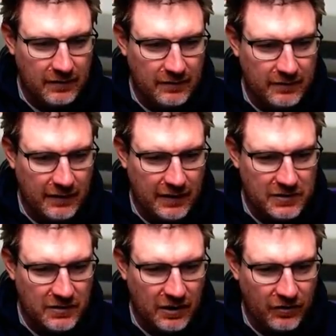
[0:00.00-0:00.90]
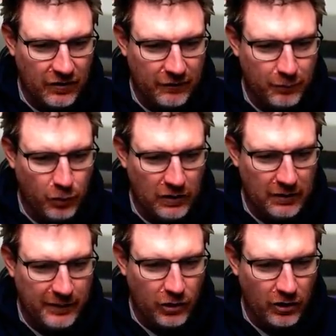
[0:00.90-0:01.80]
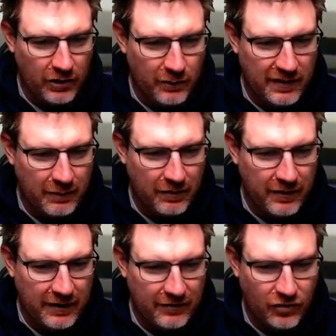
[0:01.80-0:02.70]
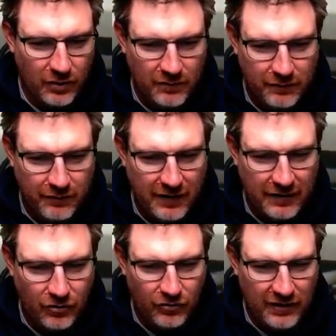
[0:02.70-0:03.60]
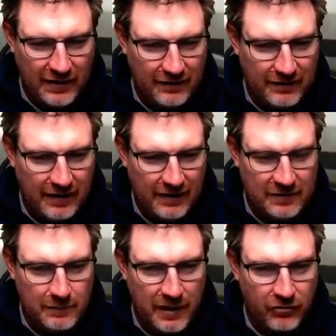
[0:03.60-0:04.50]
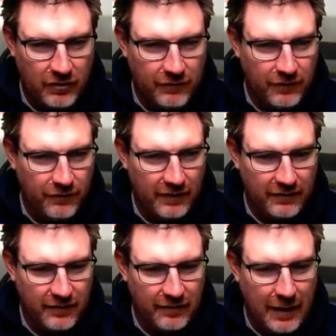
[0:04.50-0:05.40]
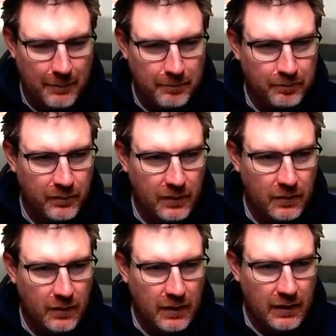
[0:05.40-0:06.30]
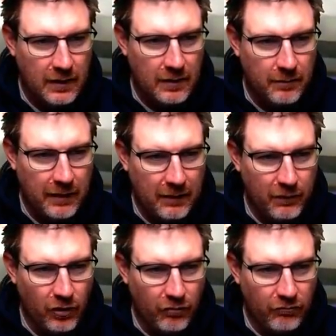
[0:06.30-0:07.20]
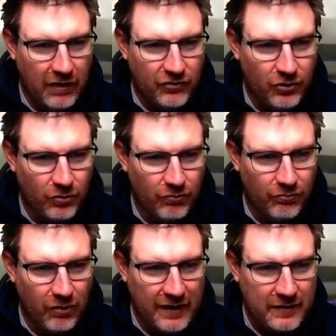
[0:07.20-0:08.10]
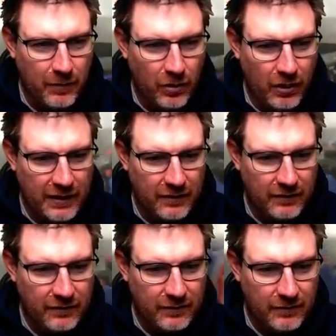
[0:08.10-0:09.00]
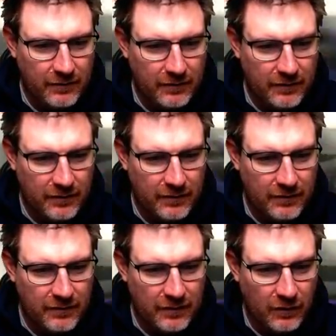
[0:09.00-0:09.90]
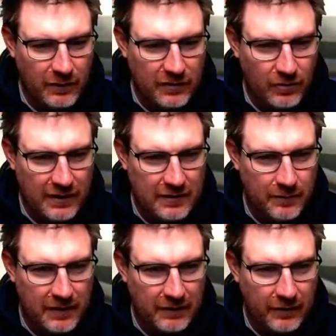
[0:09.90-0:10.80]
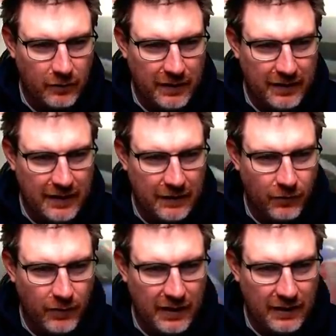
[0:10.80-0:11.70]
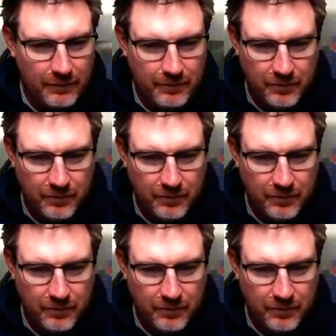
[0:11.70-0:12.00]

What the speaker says: Sargeant... No, because I've gone a little bit early with him, I think, in terms of using his battery for fastest lap. but we've got Russell right behind us. So we do need to be a little bit careful here.